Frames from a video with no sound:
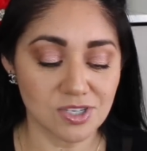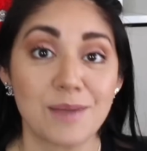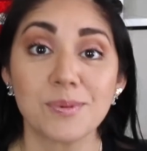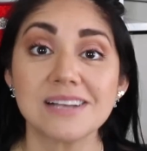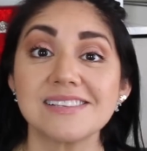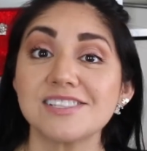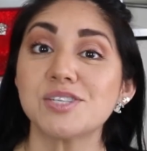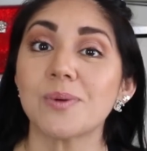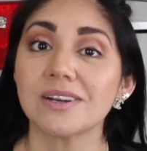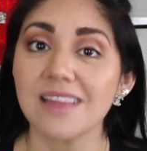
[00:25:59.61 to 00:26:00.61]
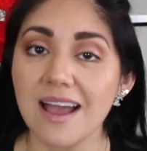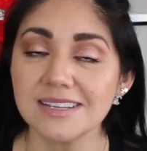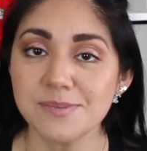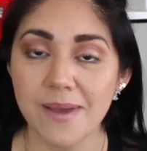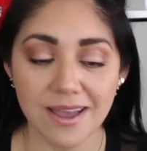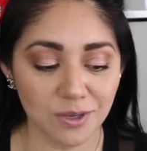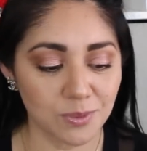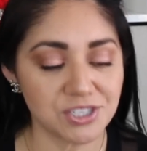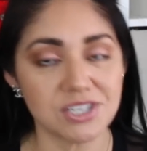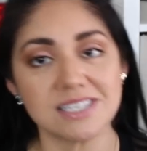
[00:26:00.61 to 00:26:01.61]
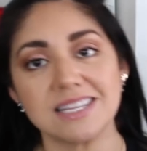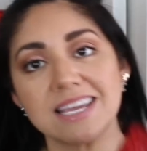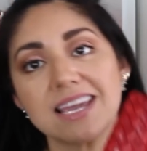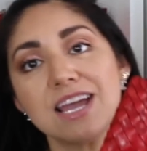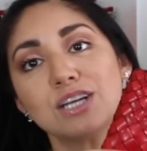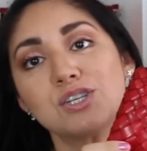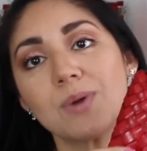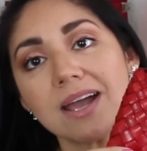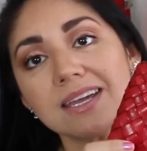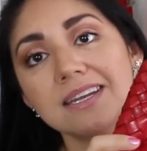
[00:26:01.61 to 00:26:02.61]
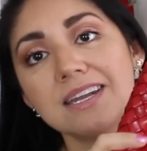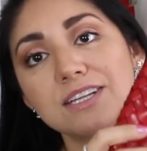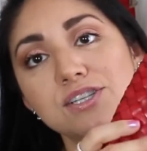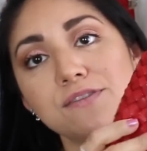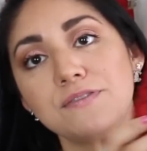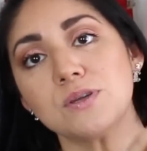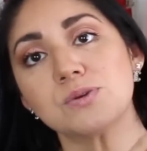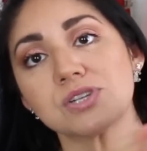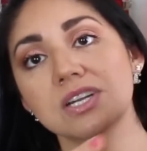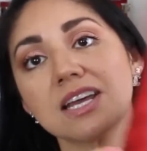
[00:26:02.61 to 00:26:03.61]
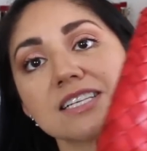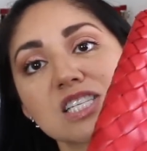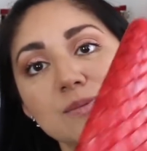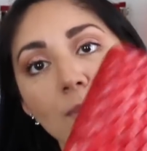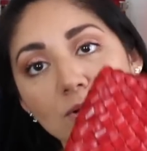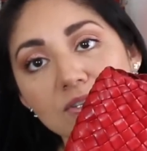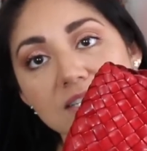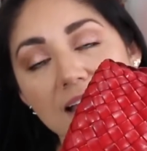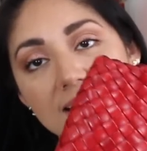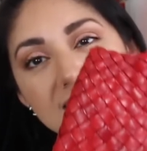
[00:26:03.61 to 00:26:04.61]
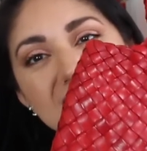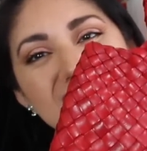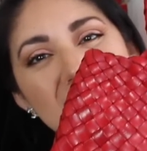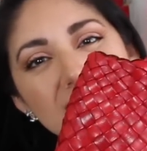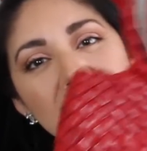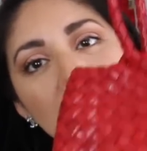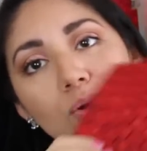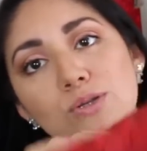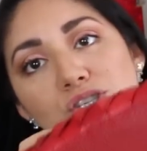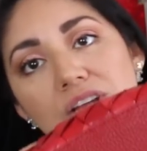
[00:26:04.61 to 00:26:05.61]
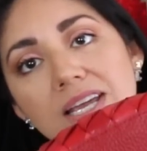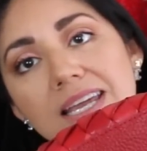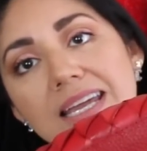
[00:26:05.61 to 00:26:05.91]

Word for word: That brings us to our last bag, which is the Dragon Diffusion small size Santa Croce